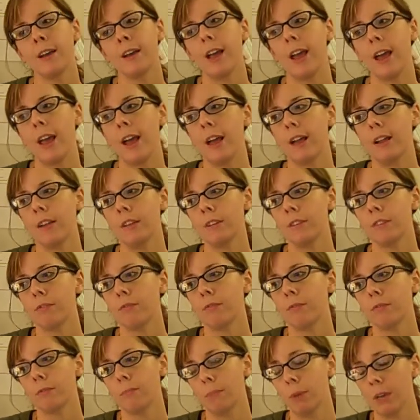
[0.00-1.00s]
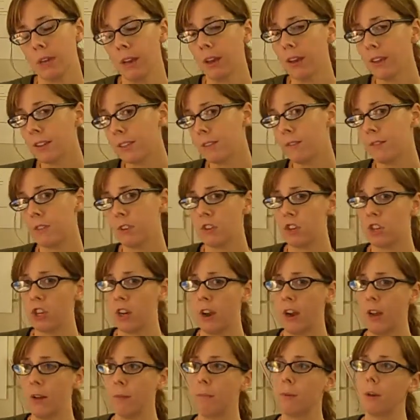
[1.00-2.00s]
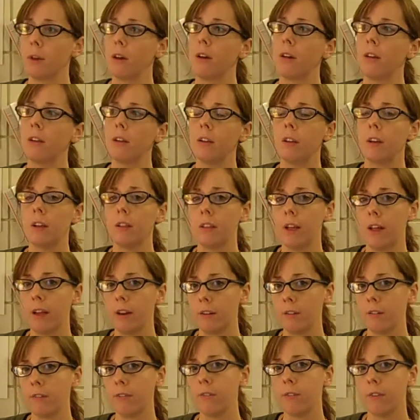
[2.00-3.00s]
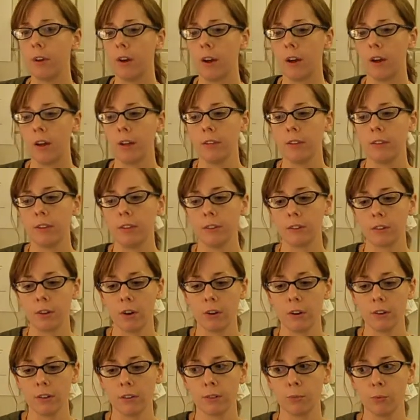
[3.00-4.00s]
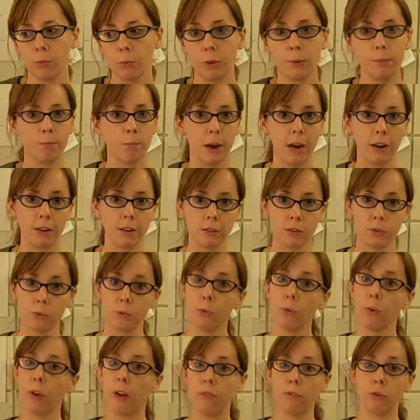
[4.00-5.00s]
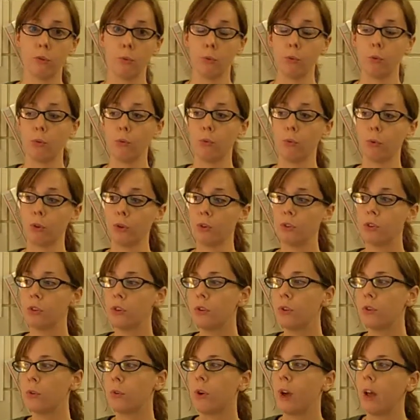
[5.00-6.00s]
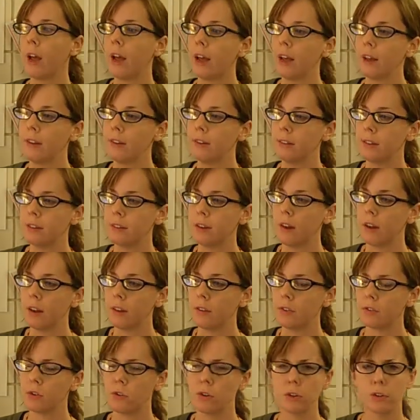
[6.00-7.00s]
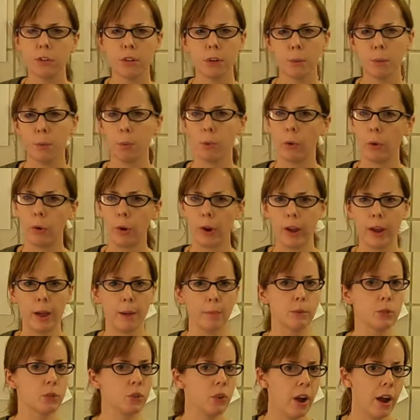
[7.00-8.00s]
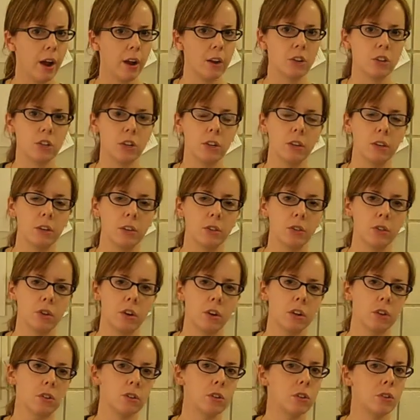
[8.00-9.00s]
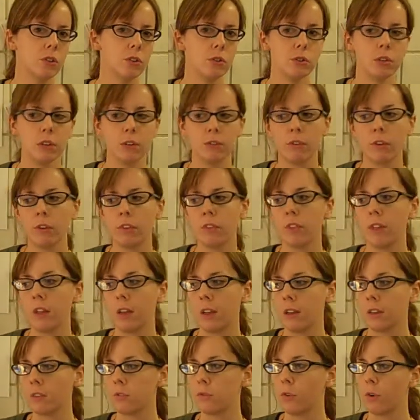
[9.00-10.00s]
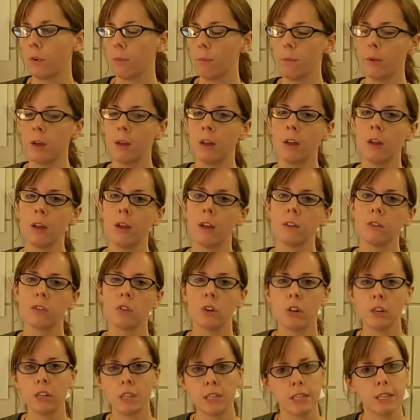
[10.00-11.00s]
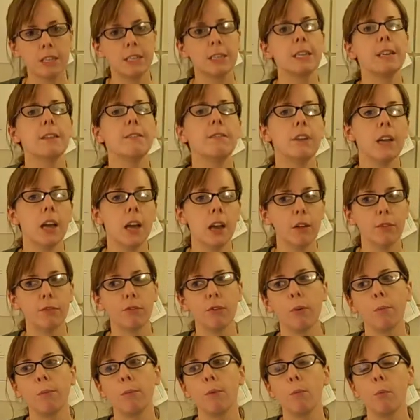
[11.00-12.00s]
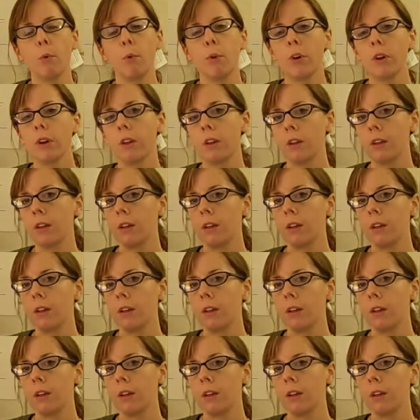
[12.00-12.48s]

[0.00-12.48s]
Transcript: And because of the GI Bill, a lot of these artists went back to school after World War II and started to employ abstraction and started to do different things, started to deviate from the more